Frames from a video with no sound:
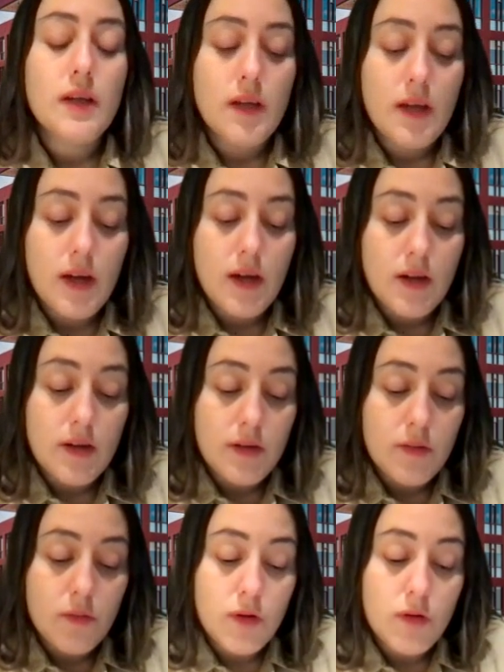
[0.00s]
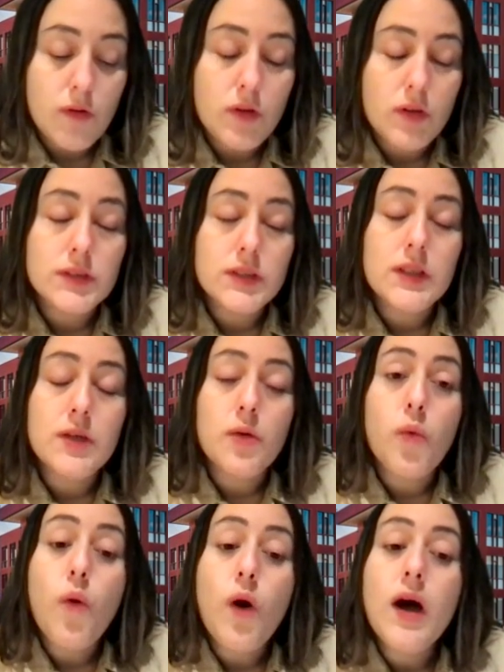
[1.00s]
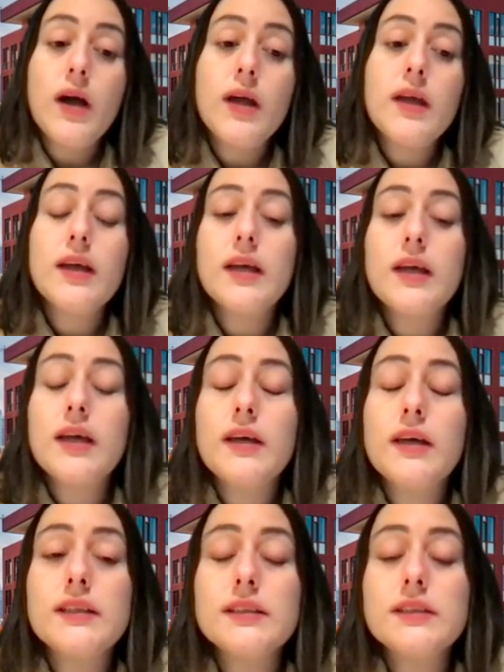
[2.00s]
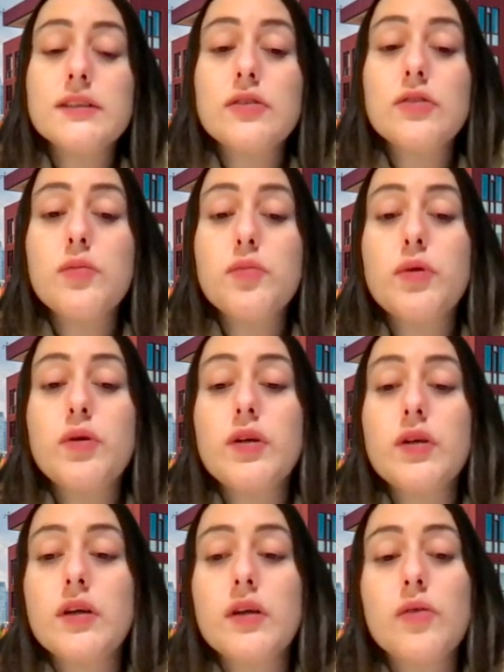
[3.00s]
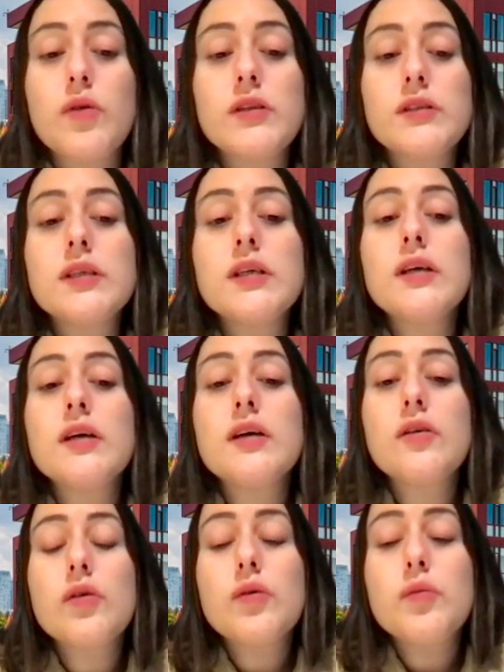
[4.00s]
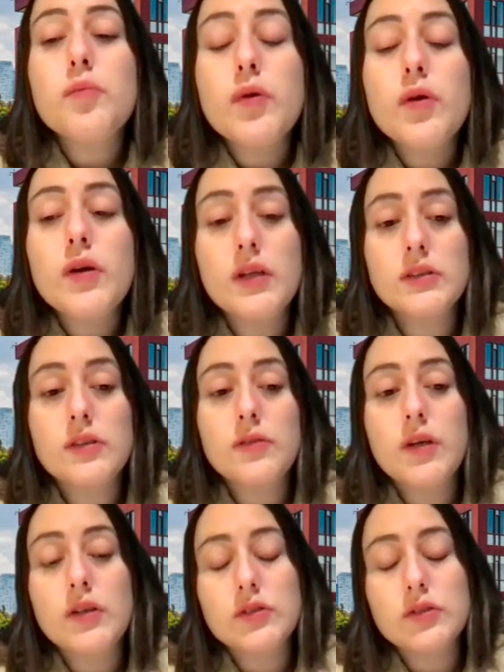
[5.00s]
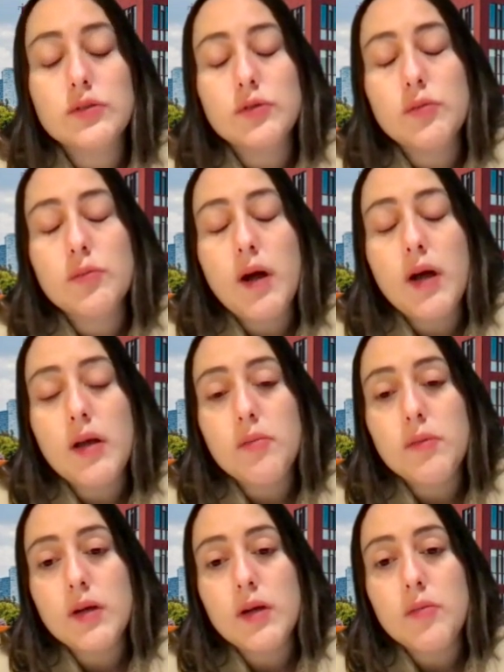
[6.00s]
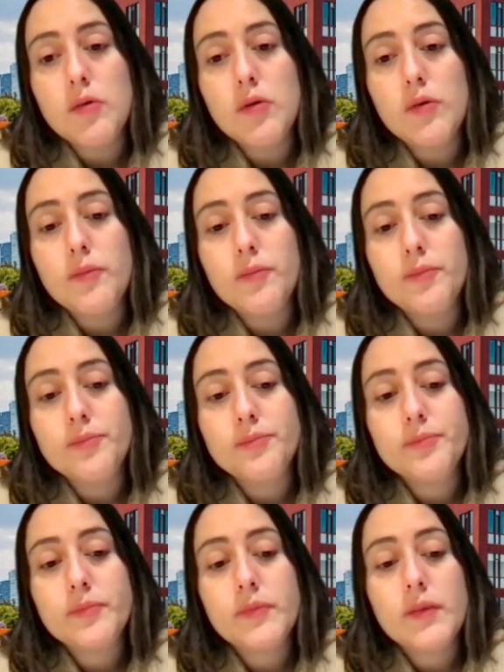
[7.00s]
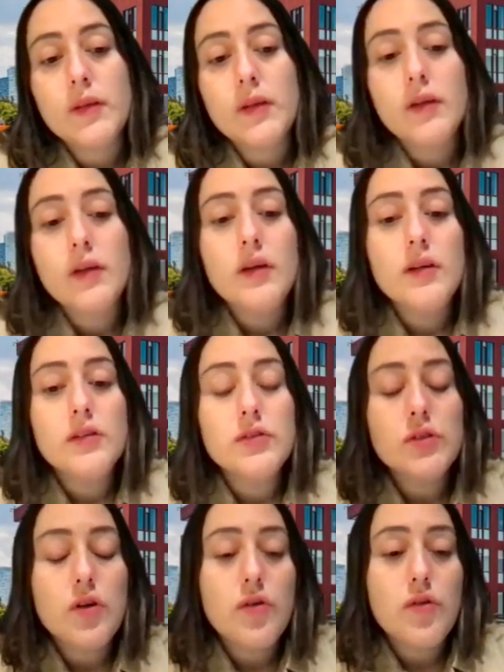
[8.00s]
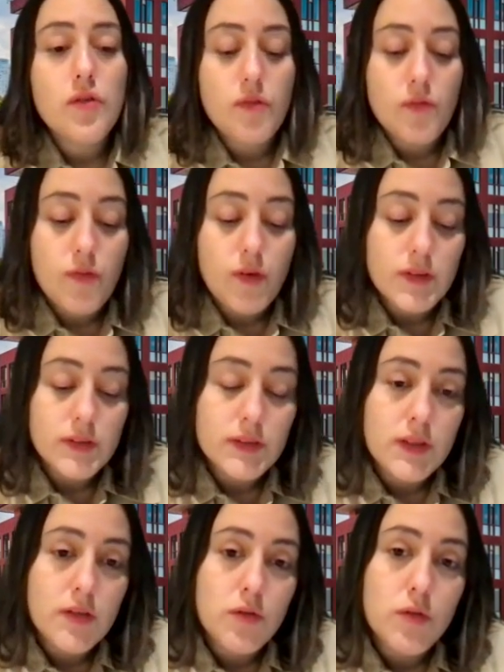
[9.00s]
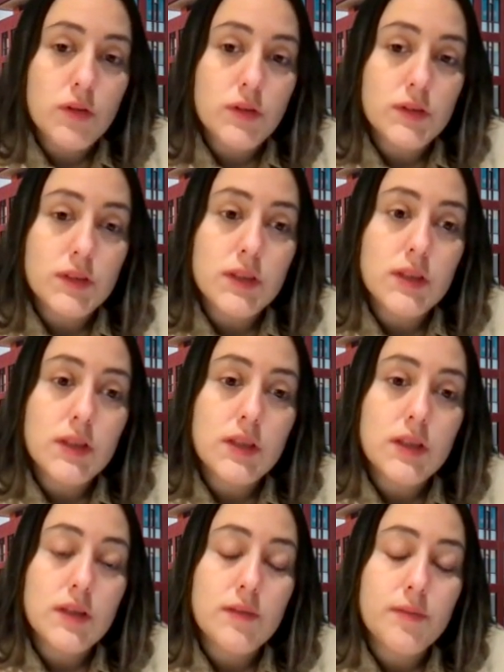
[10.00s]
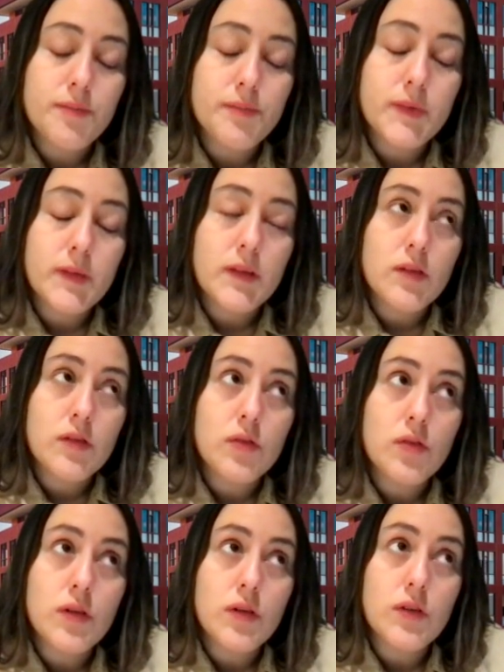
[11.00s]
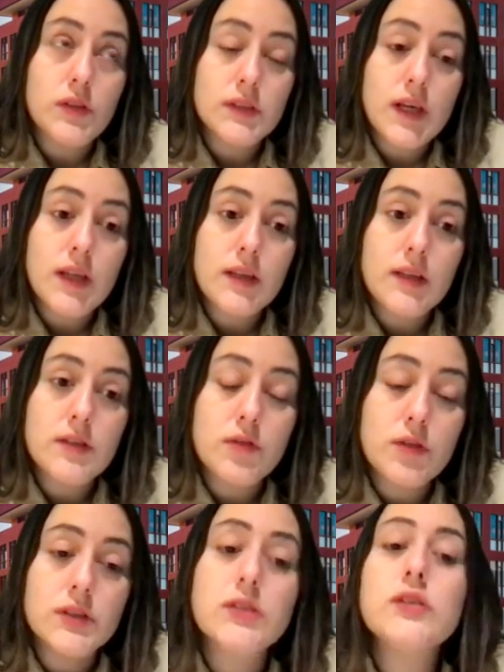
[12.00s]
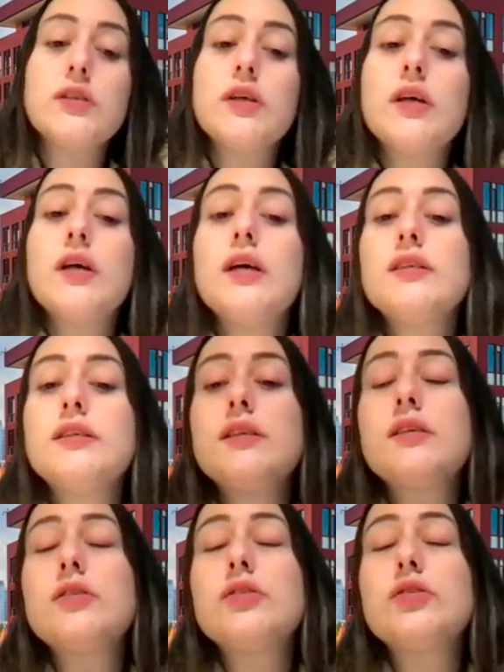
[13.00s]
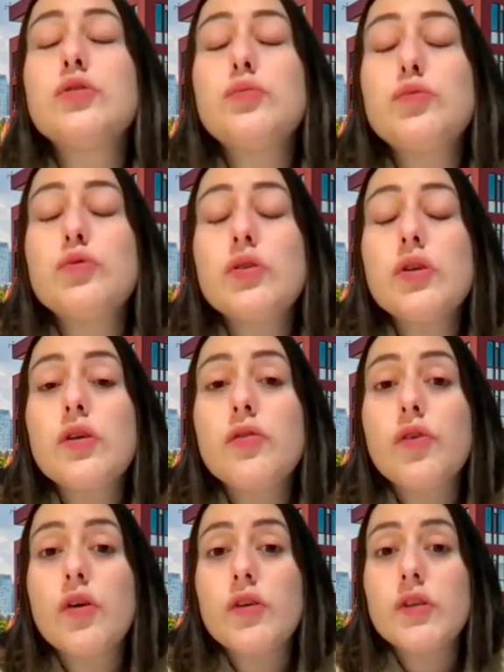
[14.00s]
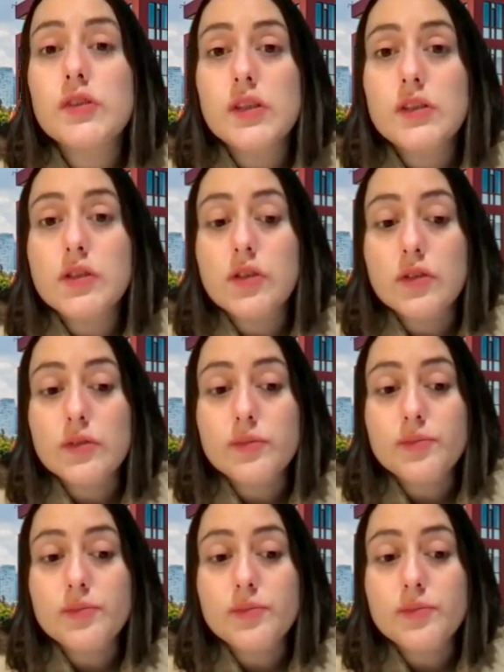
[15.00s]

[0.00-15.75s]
And we will see why this is so important. What is the importance of the consumer buying behavior? So first thing we will see to understand this question is the consumer differentiation.